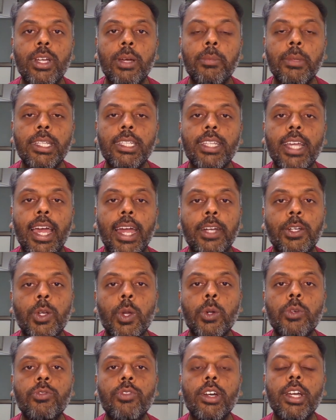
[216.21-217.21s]
Amit, and
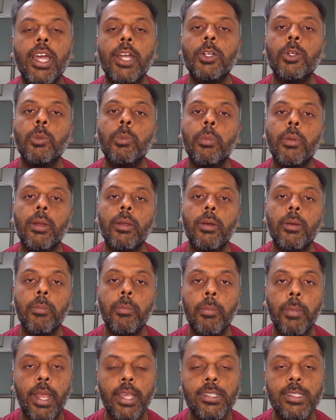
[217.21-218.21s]
don't forget to
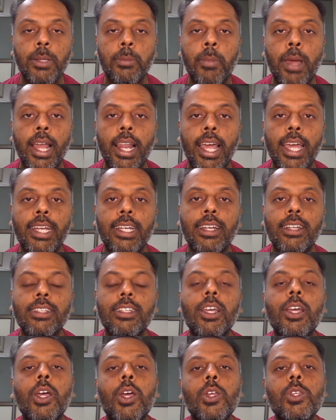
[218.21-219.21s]
press the bell
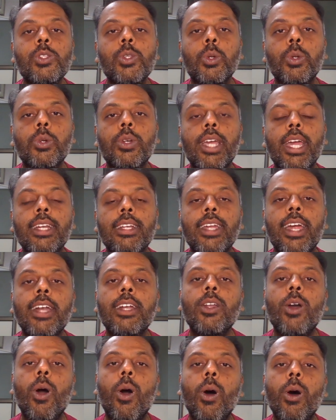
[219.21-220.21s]
icon so you can
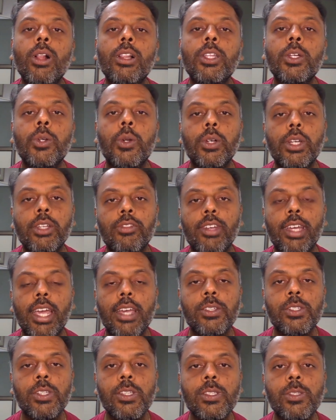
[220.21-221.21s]
get all the
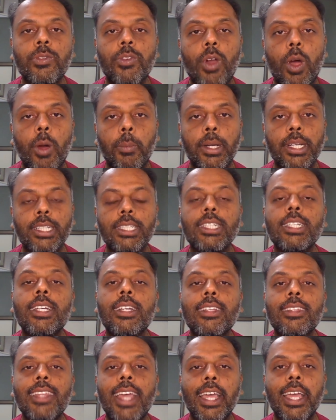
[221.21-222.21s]
notifications from it.
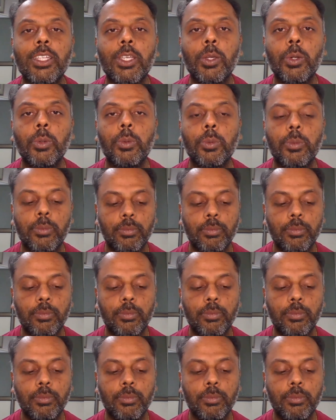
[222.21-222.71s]
Thank you.